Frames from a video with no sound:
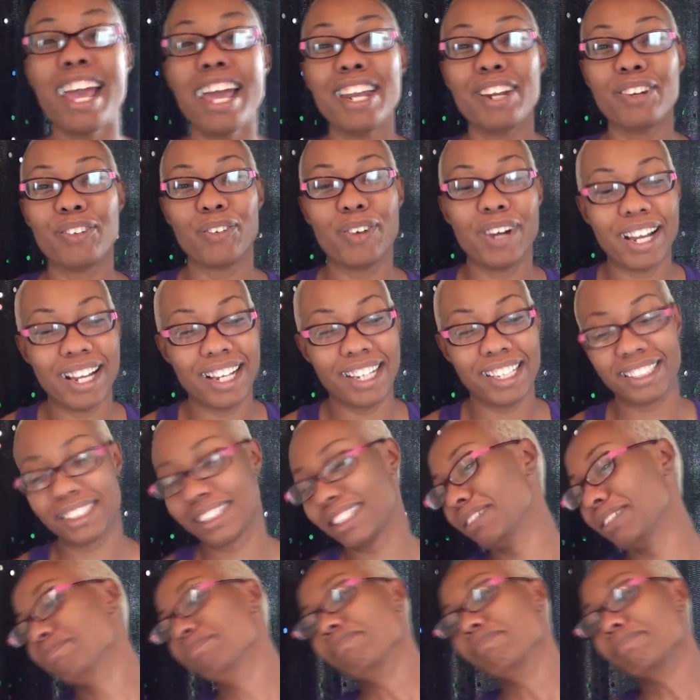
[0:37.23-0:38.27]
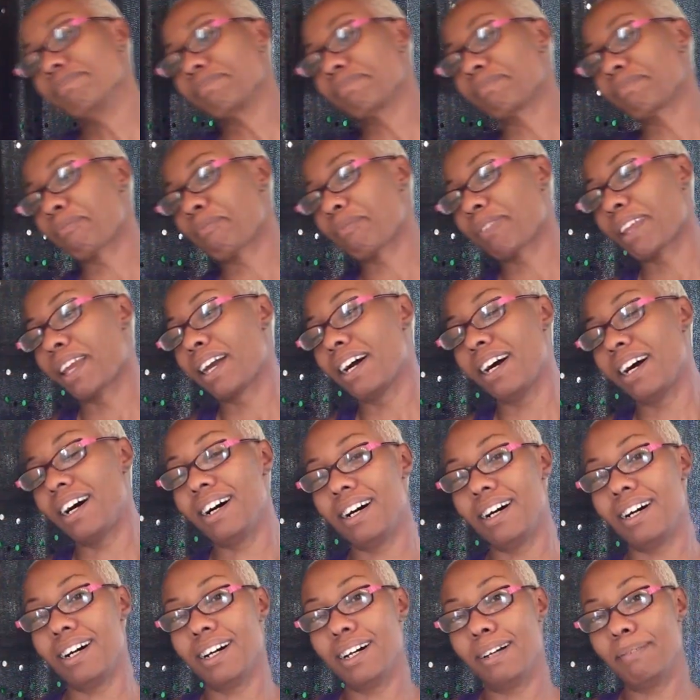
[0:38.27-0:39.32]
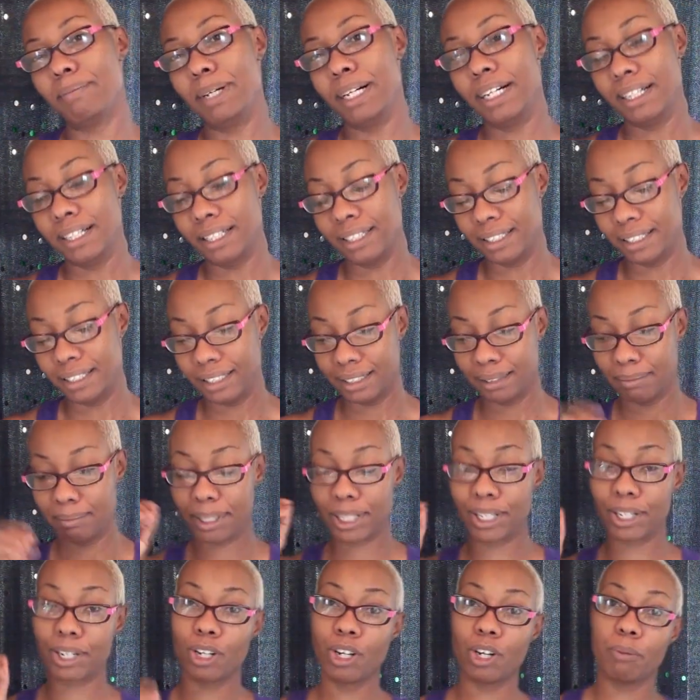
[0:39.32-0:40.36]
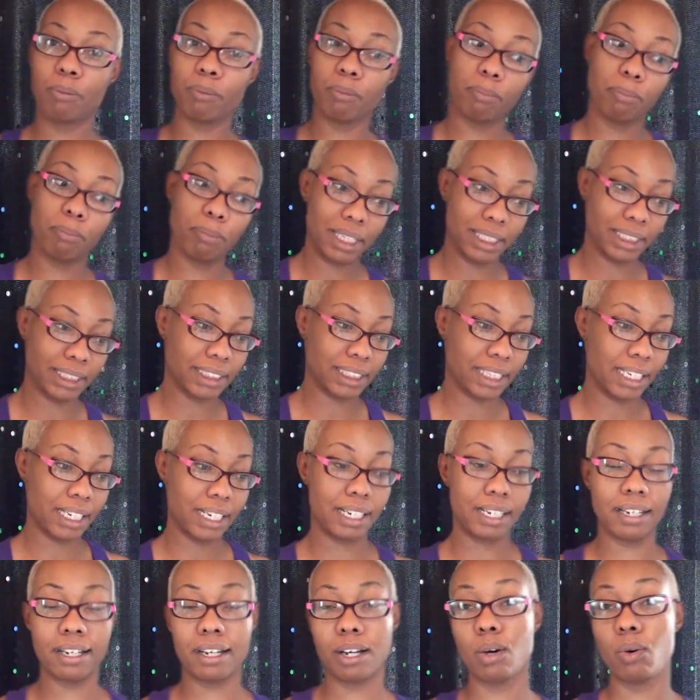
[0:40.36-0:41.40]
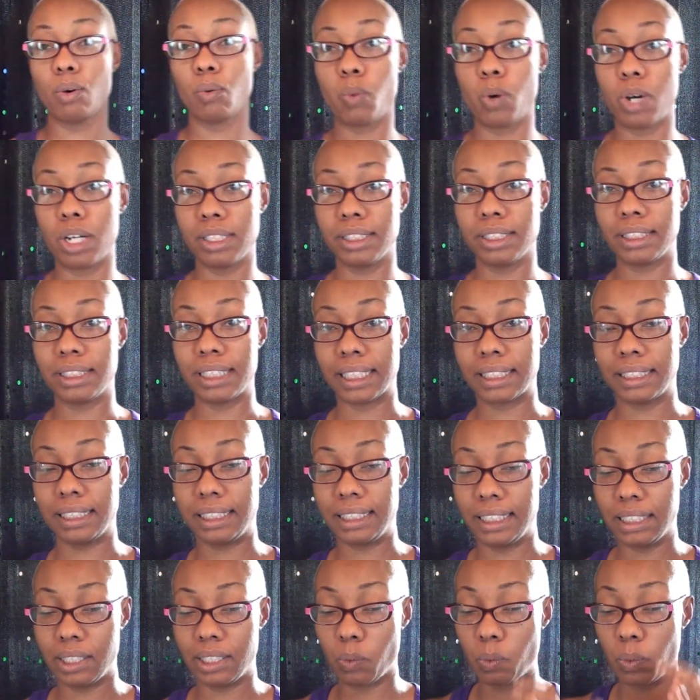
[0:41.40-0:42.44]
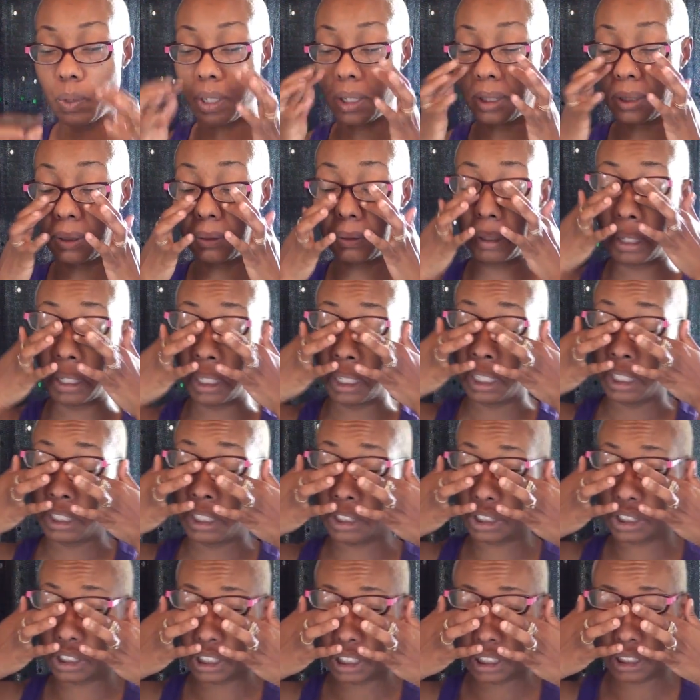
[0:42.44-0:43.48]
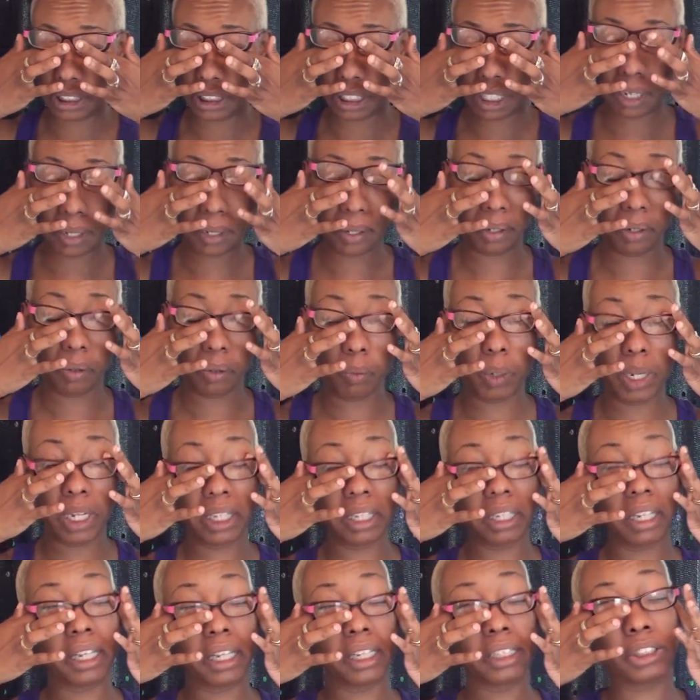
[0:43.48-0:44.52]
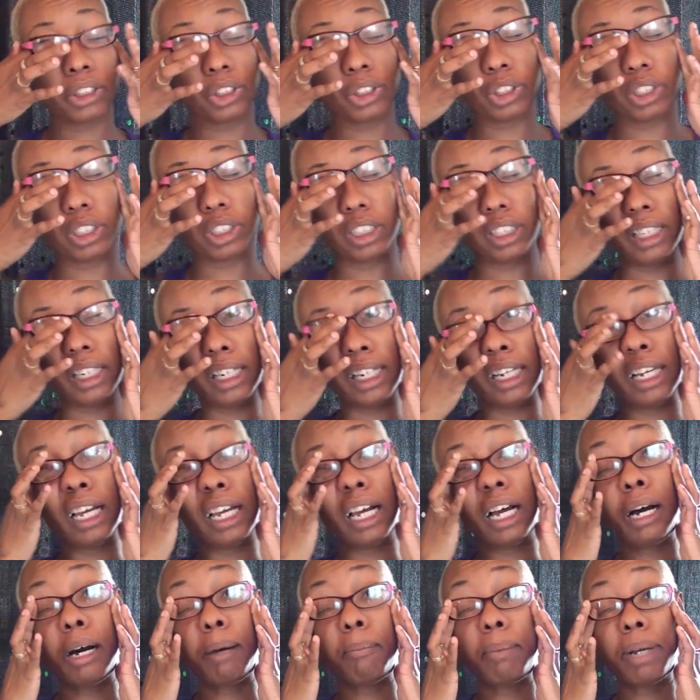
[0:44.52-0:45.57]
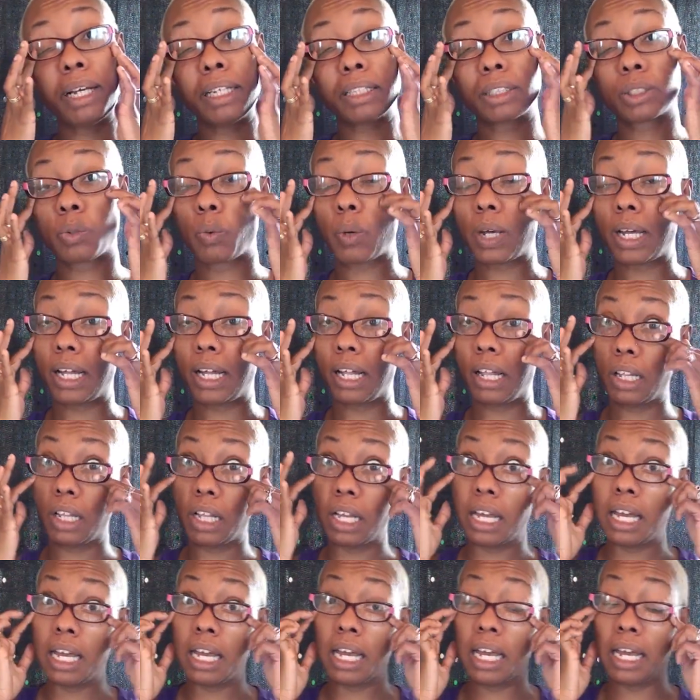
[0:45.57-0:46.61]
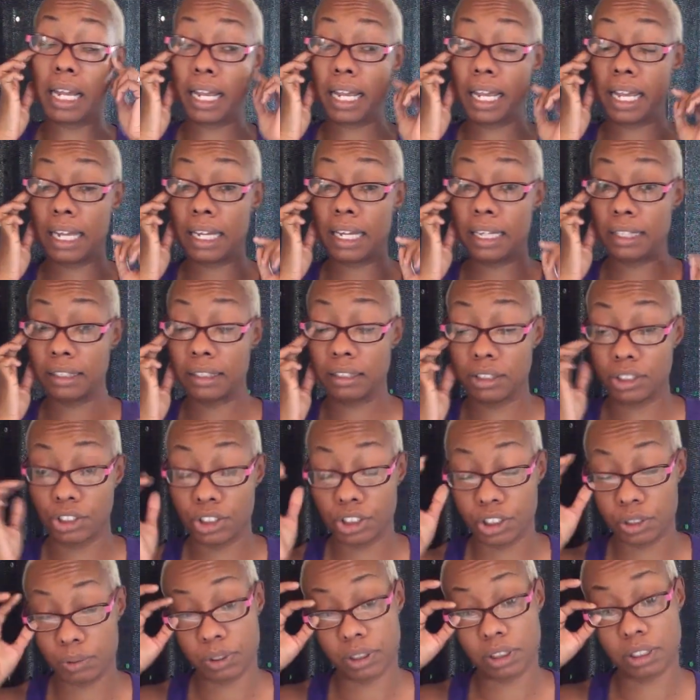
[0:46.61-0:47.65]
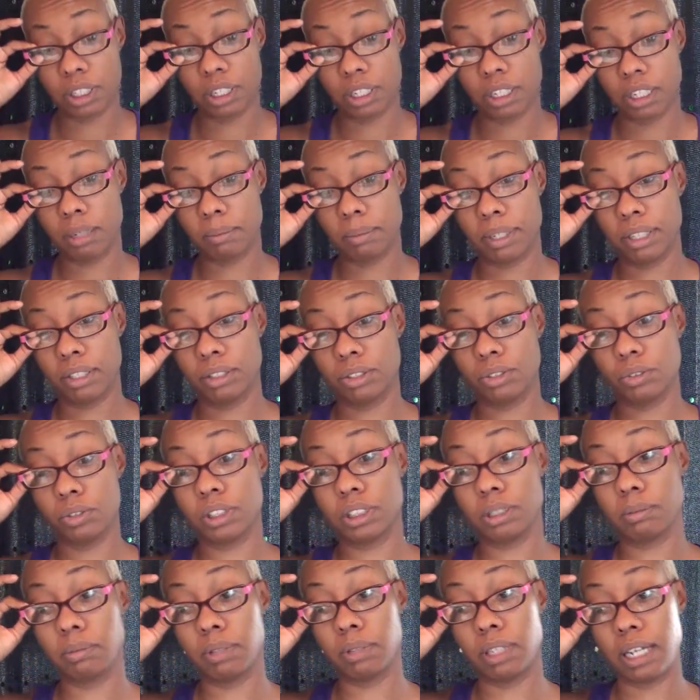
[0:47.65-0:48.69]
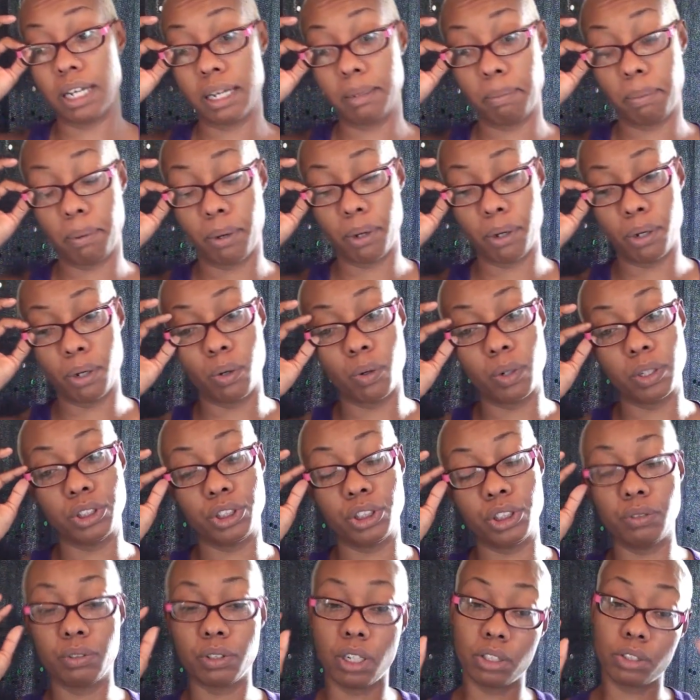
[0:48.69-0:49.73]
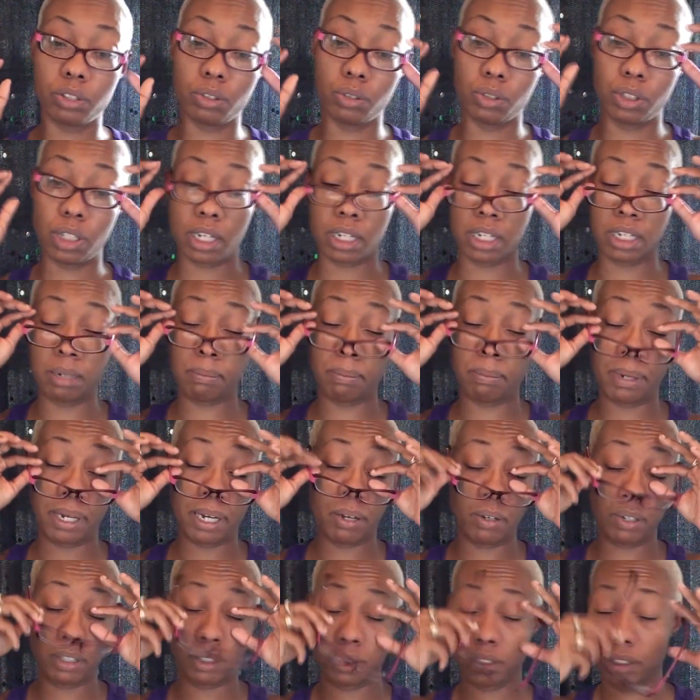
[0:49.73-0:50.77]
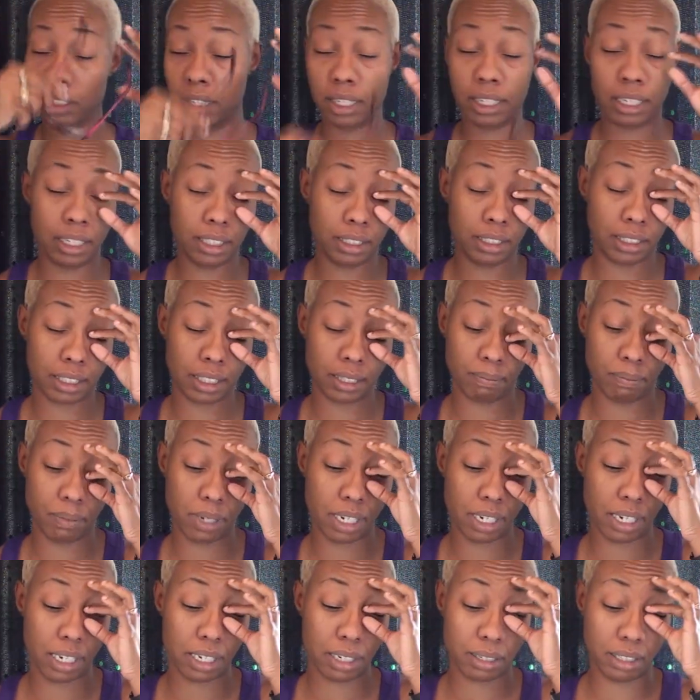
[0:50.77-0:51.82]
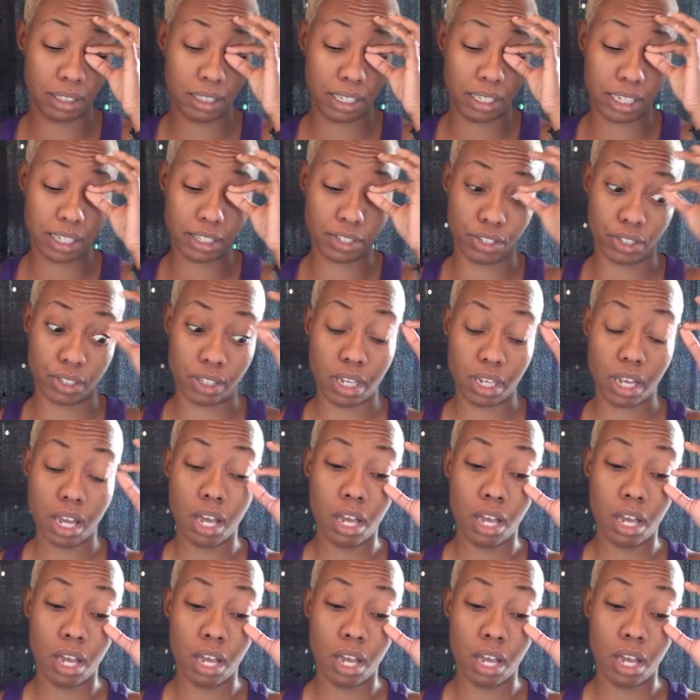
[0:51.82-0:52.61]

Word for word: Anyways, um... My girl, Miss uh, One Sexy Tina One, she's on a weight loss journey um, as well. And she was talking about doing some lipo, and she was also talking about, sorry guys, my eyelashes.